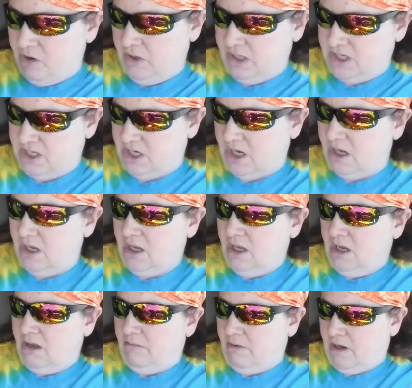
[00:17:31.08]
going to
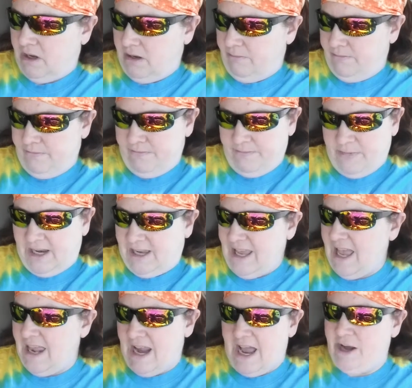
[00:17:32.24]
um, again,